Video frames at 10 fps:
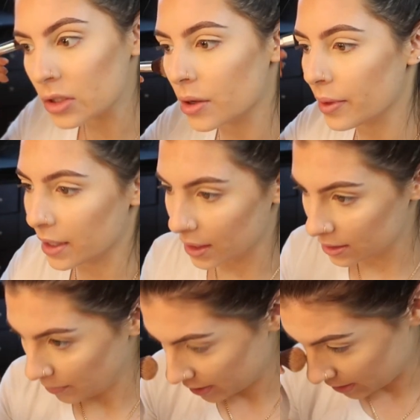So like,
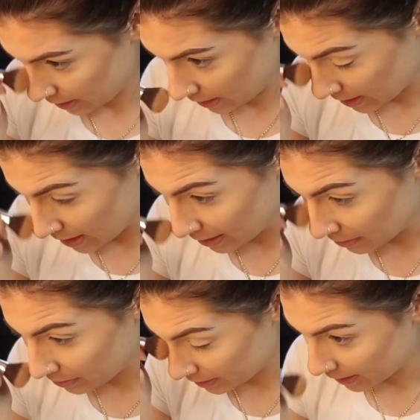especially
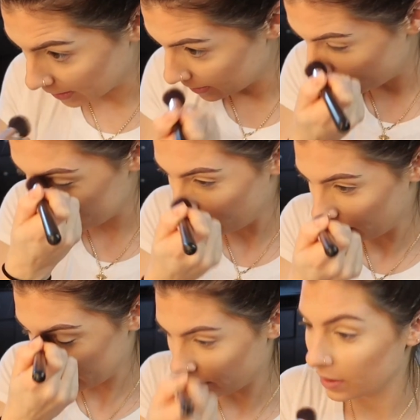now, like
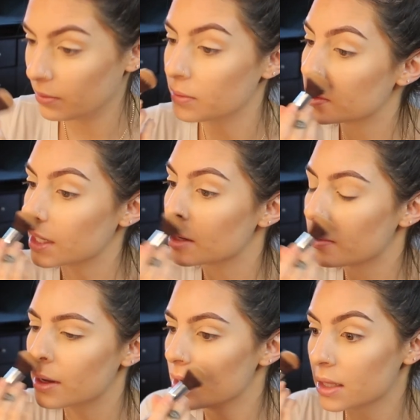if I think
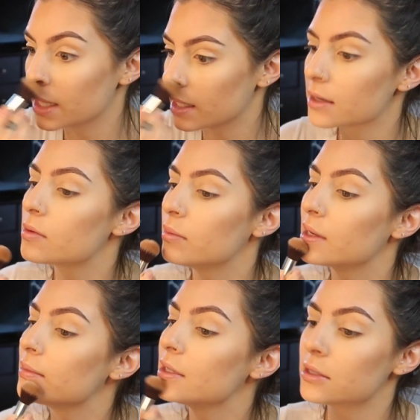about it, like it would
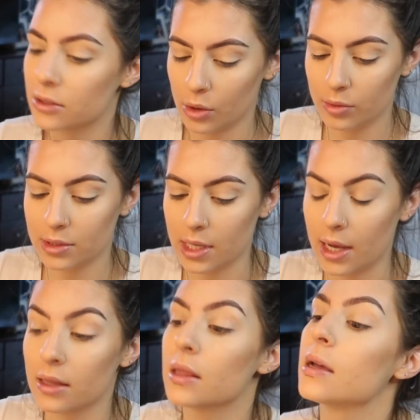make me so sad.